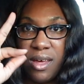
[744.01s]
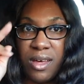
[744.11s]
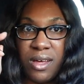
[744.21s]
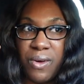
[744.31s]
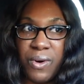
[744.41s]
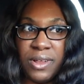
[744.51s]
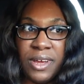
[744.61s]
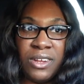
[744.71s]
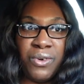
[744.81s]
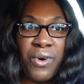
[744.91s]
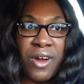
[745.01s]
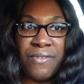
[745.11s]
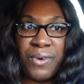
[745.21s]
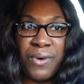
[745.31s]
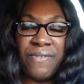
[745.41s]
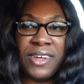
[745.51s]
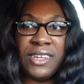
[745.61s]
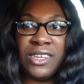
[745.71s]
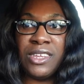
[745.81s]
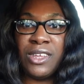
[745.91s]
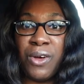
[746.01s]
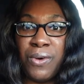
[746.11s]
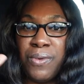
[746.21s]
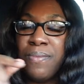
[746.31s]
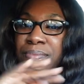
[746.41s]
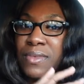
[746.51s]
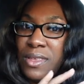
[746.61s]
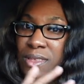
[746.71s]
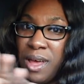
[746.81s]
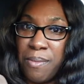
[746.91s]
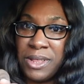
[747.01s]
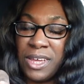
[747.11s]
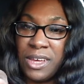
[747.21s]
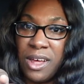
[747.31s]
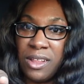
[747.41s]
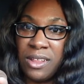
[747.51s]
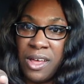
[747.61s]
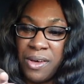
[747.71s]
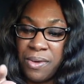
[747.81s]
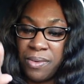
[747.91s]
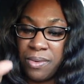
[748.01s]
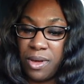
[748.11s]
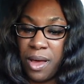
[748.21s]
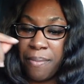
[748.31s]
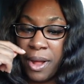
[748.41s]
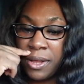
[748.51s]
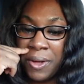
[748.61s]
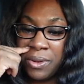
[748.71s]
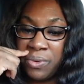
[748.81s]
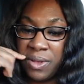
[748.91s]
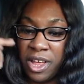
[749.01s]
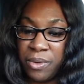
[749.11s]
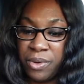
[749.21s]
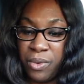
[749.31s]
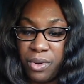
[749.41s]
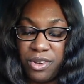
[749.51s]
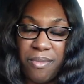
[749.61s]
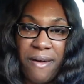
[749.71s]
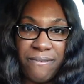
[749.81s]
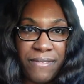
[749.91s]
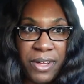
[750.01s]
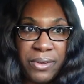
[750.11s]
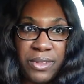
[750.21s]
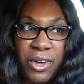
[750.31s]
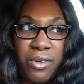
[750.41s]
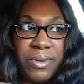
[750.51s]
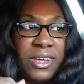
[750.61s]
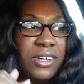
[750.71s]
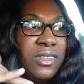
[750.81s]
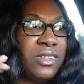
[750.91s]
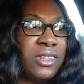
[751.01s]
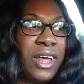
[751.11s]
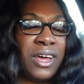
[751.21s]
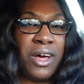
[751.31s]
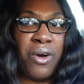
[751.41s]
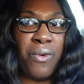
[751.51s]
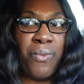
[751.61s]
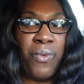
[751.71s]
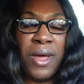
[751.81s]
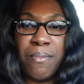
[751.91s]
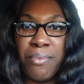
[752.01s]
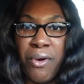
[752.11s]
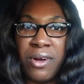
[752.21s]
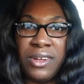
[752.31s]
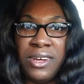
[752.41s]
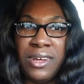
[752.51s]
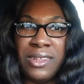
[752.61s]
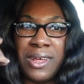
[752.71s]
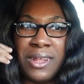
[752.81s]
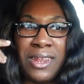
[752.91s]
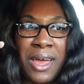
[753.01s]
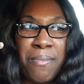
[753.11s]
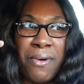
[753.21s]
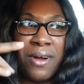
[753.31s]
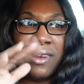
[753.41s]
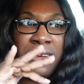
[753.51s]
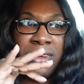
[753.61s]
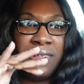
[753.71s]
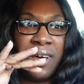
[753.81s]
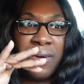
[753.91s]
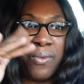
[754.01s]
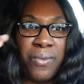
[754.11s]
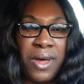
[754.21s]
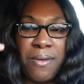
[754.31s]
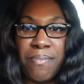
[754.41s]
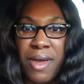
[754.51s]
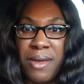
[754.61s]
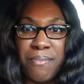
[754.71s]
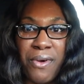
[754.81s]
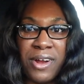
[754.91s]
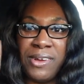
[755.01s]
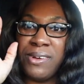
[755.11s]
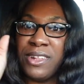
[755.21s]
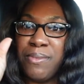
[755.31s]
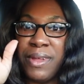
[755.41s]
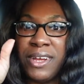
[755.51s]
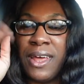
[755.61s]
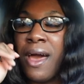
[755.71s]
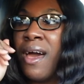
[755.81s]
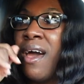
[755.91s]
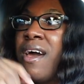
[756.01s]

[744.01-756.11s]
uh, Orlando carnival event. So I'm gonna take y'all along. I'm probably gonna do a lot of recording on my phone though because it's like a wet party, it's a day party, like wet paint party or something like that.